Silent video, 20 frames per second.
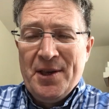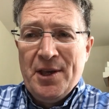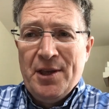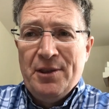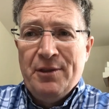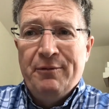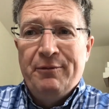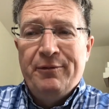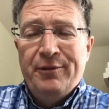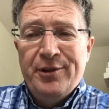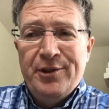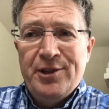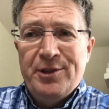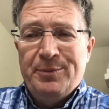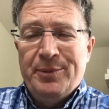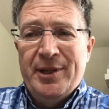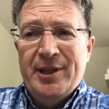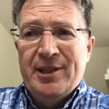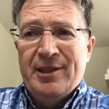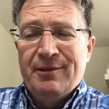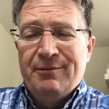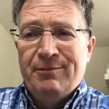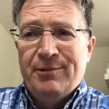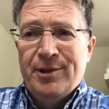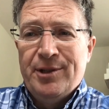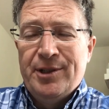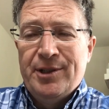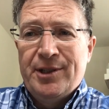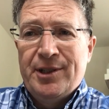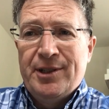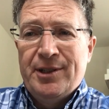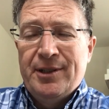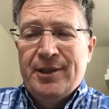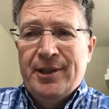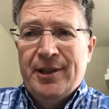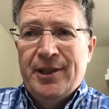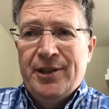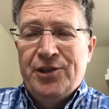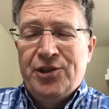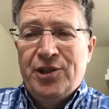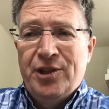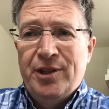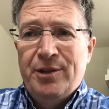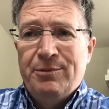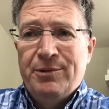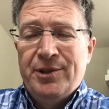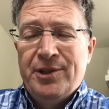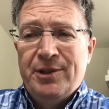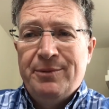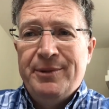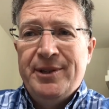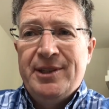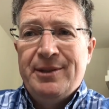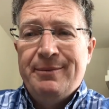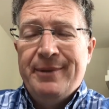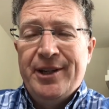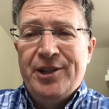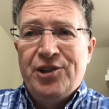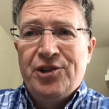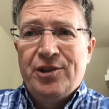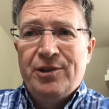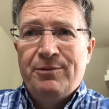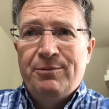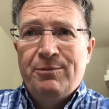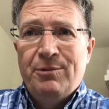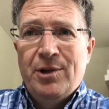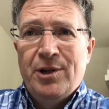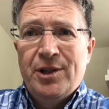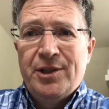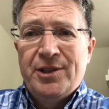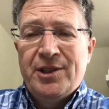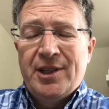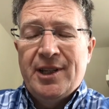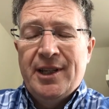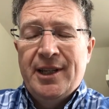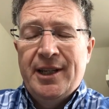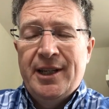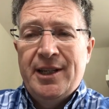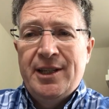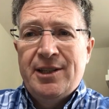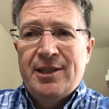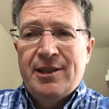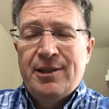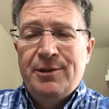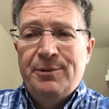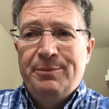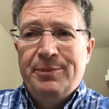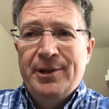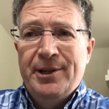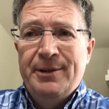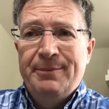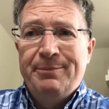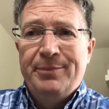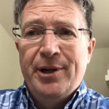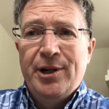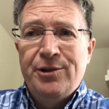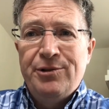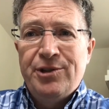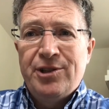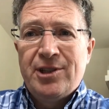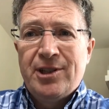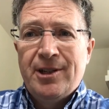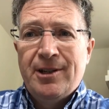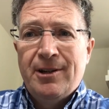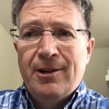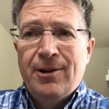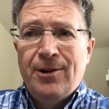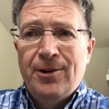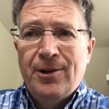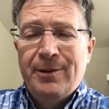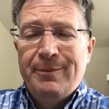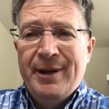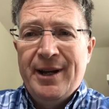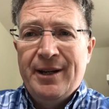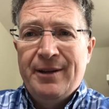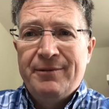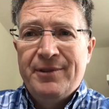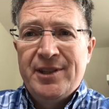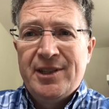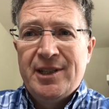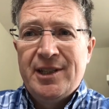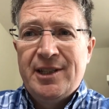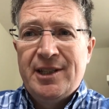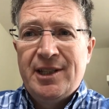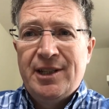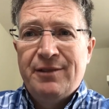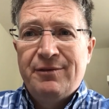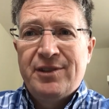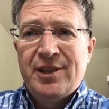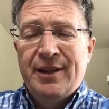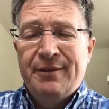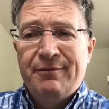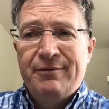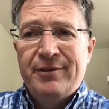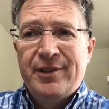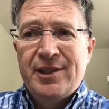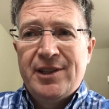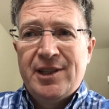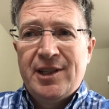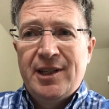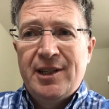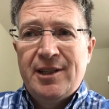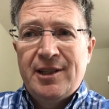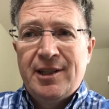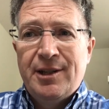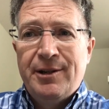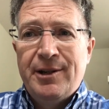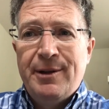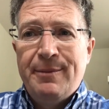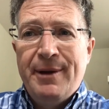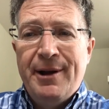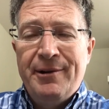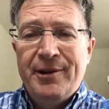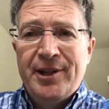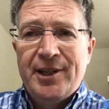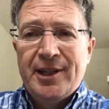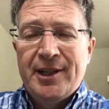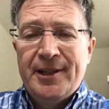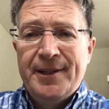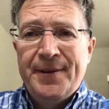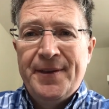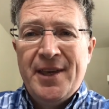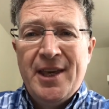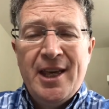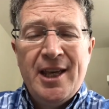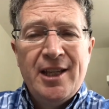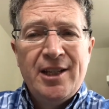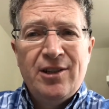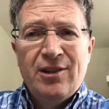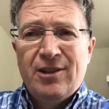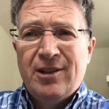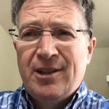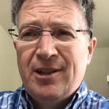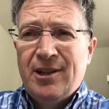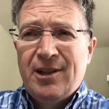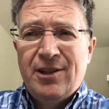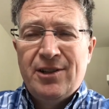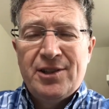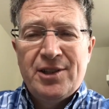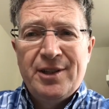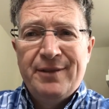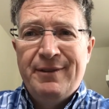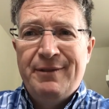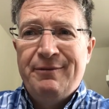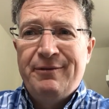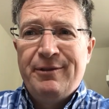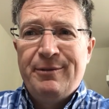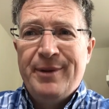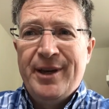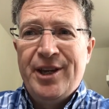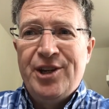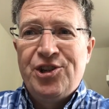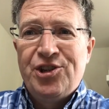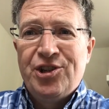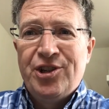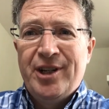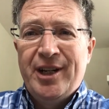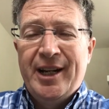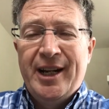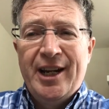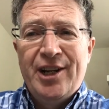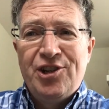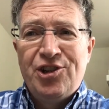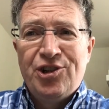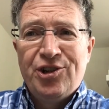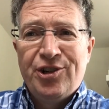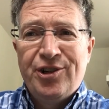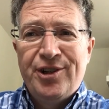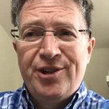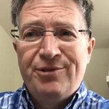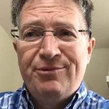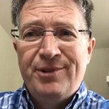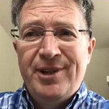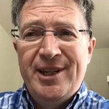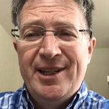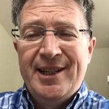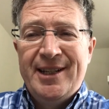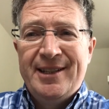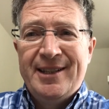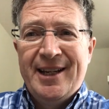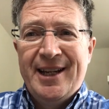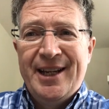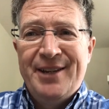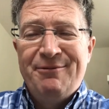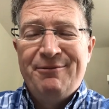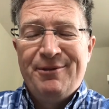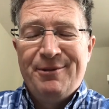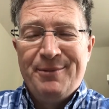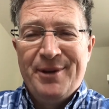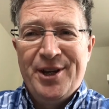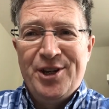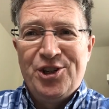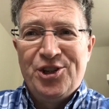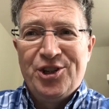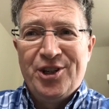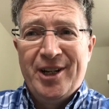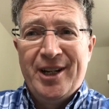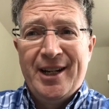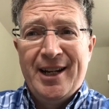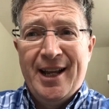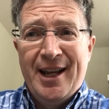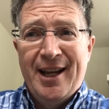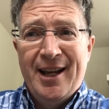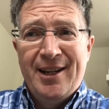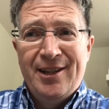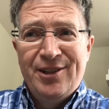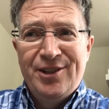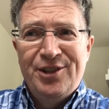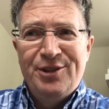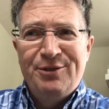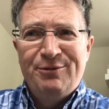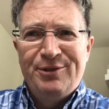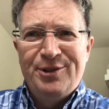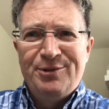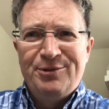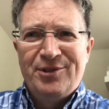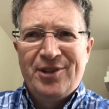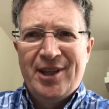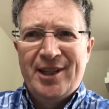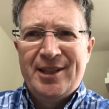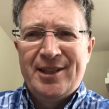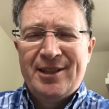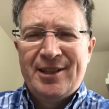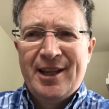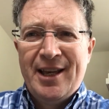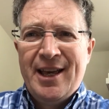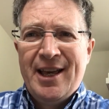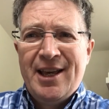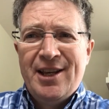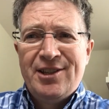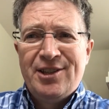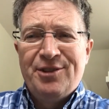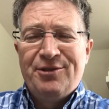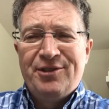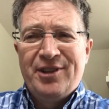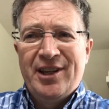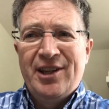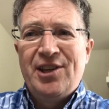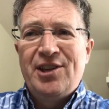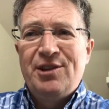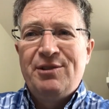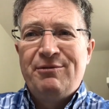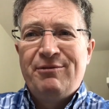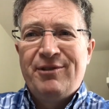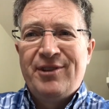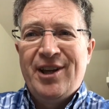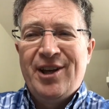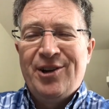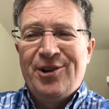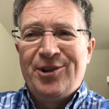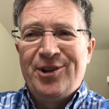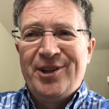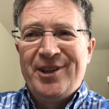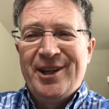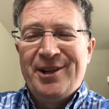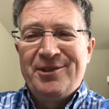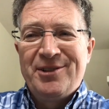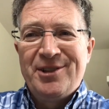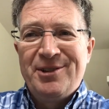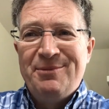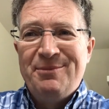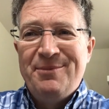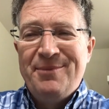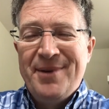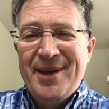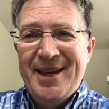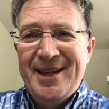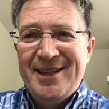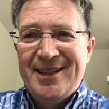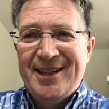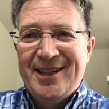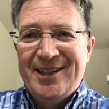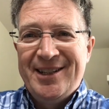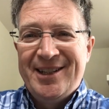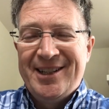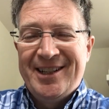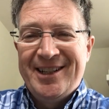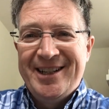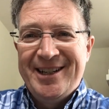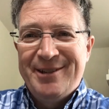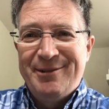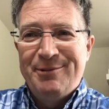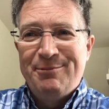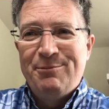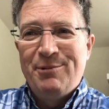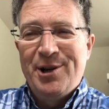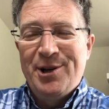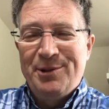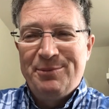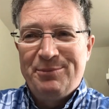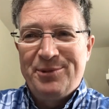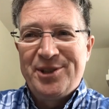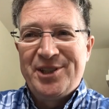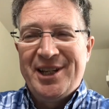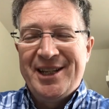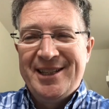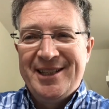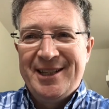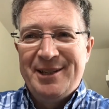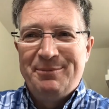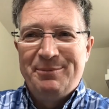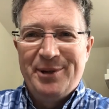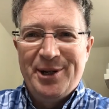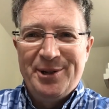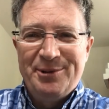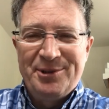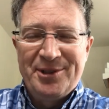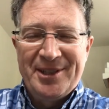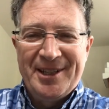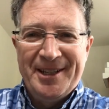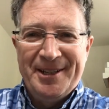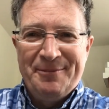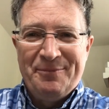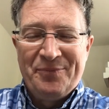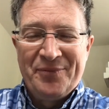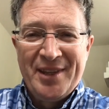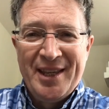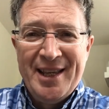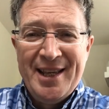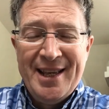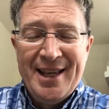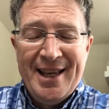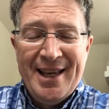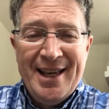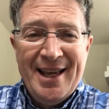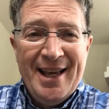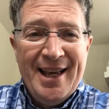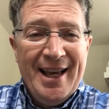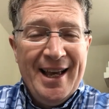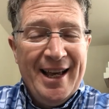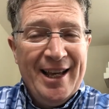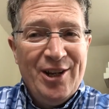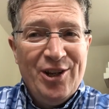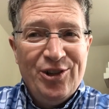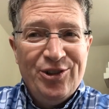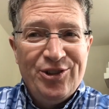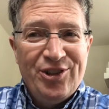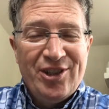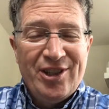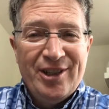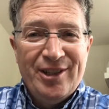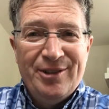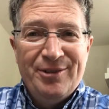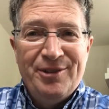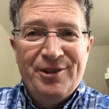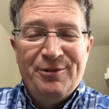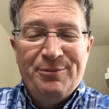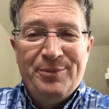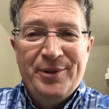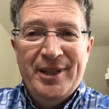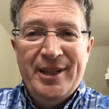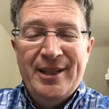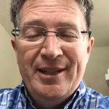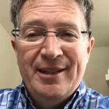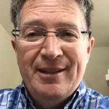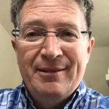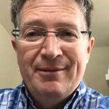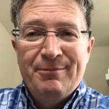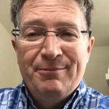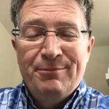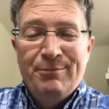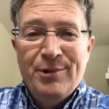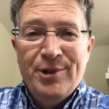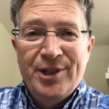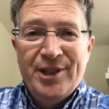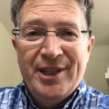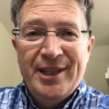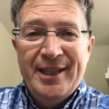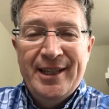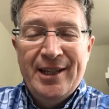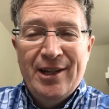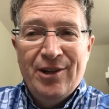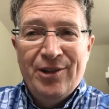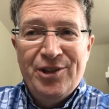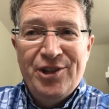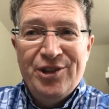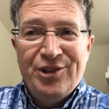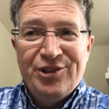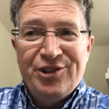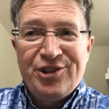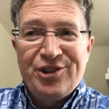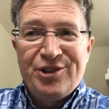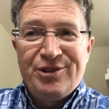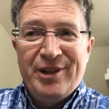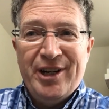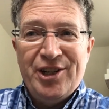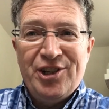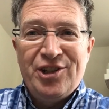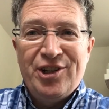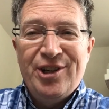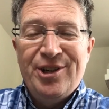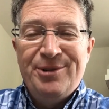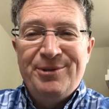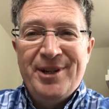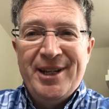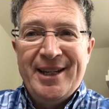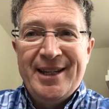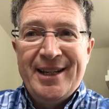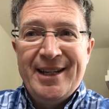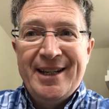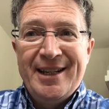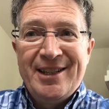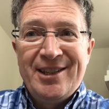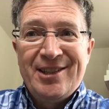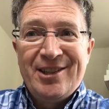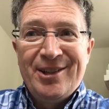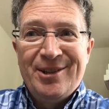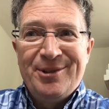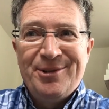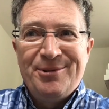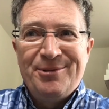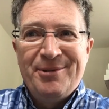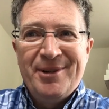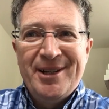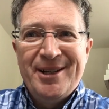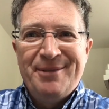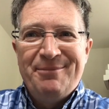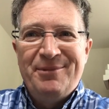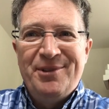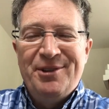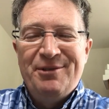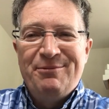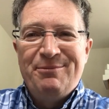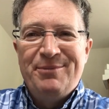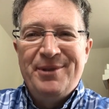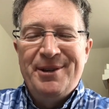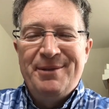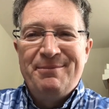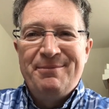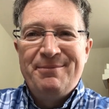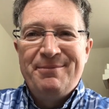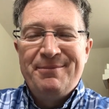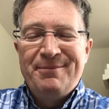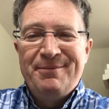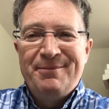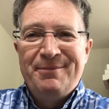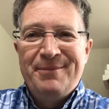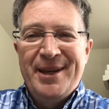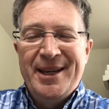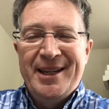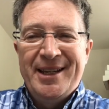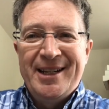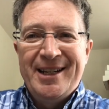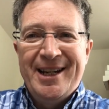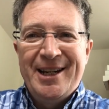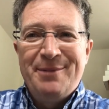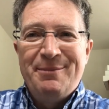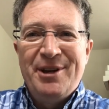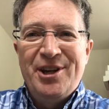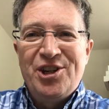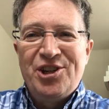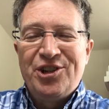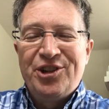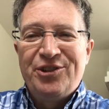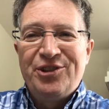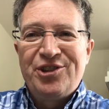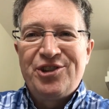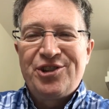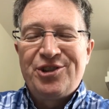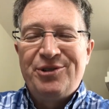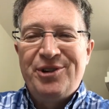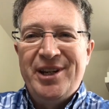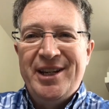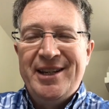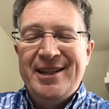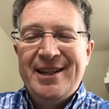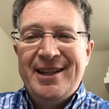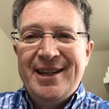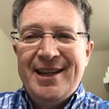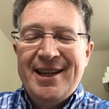The first piece of work that she wanted me to mention was a superb poster all about the city of San Francisco in America. Got lots of information, and I enjoyed reading that information, and I learned a few things. So thank you for that, Ollie. That was an amazingly clear and well presented poster. And also, you've been working on your scratch coding. So you've been making animation on the screen